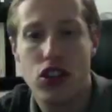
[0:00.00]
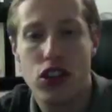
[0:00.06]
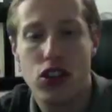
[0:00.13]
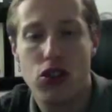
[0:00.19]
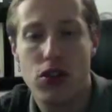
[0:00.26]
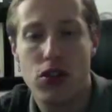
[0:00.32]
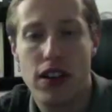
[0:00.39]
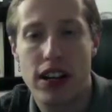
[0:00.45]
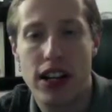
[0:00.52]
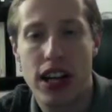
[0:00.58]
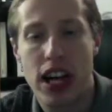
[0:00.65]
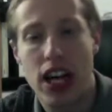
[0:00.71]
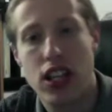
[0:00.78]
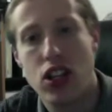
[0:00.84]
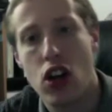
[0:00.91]
children,
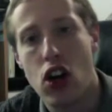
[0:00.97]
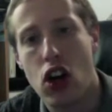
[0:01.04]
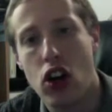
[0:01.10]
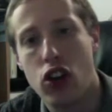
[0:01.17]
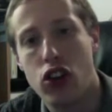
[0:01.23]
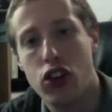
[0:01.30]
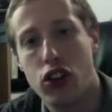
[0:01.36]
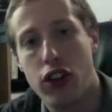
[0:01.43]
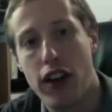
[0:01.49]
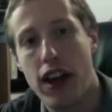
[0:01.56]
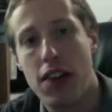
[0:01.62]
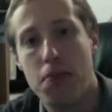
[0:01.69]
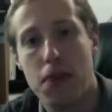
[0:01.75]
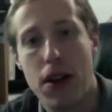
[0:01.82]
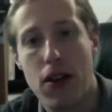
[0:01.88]
adults,
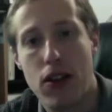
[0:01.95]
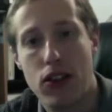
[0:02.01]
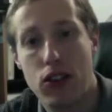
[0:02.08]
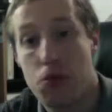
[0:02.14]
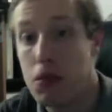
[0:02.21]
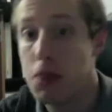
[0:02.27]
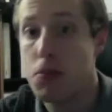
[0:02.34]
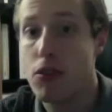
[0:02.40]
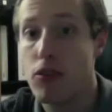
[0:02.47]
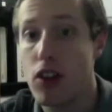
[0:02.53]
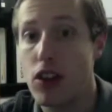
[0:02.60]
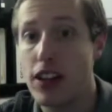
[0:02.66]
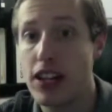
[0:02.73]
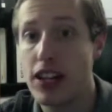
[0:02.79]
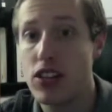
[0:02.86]
grandparents, people of
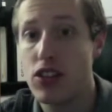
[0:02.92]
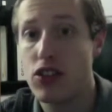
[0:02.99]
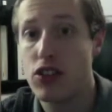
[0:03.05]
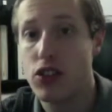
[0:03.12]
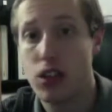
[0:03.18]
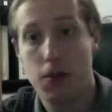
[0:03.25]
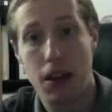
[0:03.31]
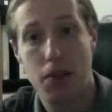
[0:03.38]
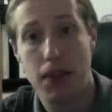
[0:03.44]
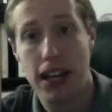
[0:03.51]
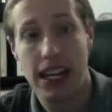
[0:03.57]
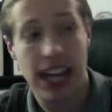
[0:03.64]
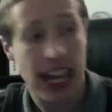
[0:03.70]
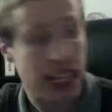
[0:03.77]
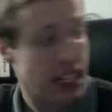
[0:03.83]
all ages. You might be a
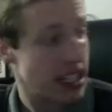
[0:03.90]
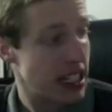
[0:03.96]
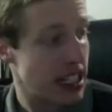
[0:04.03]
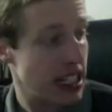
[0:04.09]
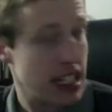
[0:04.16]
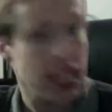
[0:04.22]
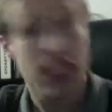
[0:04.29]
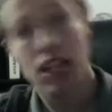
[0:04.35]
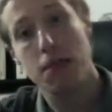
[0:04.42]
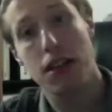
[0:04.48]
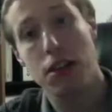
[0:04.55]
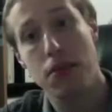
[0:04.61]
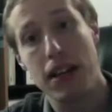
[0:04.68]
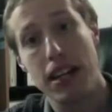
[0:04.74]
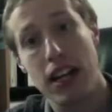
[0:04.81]
cat. You
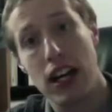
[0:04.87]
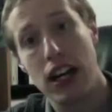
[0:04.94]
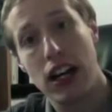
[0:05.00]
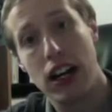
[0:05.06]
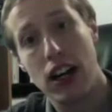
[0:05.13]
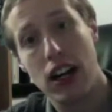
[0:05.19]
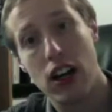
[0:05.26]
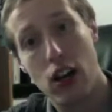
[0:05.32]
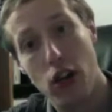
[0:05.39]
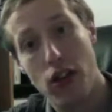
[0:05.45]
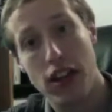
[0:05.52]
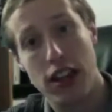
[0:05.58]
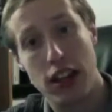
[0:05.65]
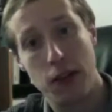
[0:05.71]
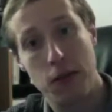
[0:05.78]
might be a dog, or
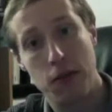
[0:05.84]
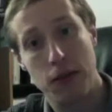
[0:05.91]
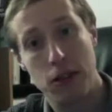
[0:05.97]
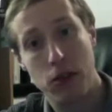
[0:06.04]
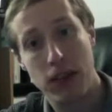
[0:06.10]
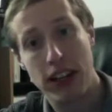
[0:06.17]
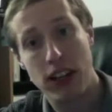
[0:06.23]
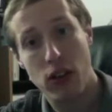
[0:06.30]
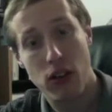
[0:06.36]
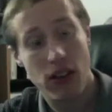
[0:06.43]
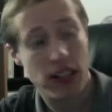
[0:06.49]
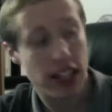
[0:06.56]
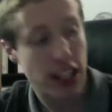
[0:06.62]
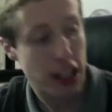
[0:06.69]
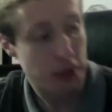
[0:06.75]
anything in between, or
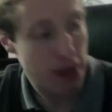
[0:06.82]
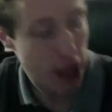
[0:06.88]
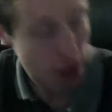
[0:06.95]
an inanimate